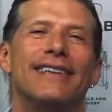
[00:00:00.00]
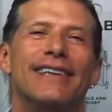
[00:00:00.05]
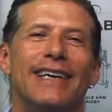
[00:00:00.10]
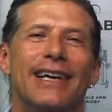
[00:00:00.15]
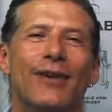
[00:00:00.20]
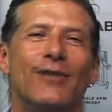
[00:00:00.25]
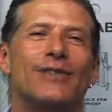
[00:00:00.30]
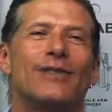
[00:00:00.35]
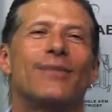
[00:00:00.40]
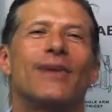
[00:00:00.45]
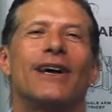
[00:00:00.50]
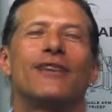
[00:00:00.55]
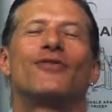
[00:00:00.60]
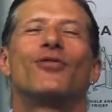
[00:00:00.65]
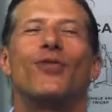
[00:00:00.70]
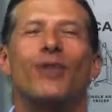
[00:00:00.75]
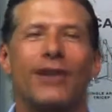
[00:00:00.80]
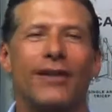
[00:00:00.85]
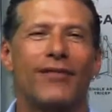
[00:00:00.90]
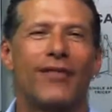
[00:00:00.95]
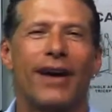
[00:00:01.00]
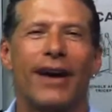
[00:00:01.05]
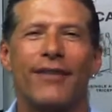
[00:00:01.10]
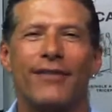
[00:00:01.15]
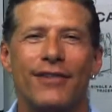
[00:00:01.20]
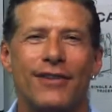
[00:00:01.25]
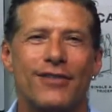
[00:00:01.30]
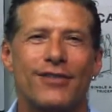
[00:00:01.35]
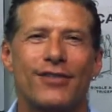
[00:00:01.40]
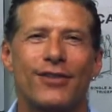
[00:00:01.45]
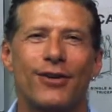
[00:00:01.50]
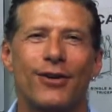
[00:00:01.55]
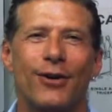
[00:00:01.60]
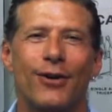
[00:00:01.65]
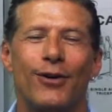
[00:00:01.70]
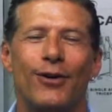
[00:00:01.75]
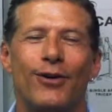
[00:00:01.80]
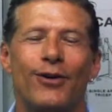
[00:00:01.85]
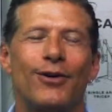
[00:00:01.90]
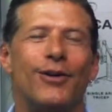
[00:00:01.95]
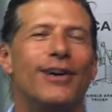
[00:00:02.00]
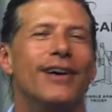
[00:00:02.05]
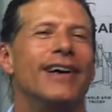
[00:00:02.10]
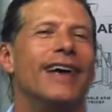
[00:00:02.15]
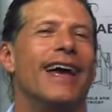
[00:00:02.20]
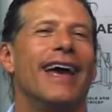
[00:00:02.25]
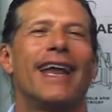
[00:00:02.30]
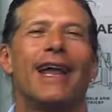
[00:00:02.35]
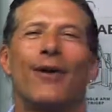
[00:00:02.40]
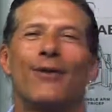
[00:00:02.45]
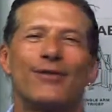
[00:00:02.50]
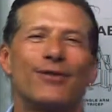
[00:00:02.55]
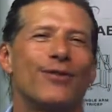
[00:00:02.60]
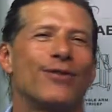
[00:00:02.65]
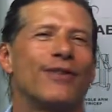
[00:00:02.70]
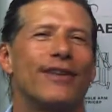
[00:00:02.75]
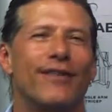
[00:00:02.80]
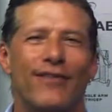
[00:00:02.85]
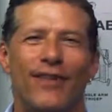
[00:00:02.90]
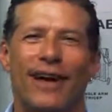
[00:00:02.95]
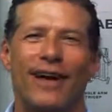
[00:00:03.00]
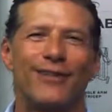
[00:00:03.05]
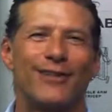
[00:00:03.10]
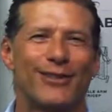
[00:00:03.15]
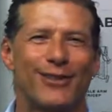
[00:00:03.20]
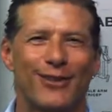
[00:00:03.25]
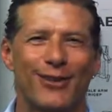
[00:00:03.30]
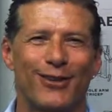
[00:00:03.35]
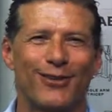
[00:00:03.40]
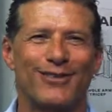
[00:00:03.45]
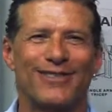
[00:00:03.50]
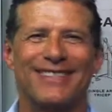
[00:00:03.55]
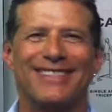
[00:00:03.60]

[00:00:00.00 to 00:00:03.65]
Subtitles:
it was about 25 years ago, and I was only 5 years old.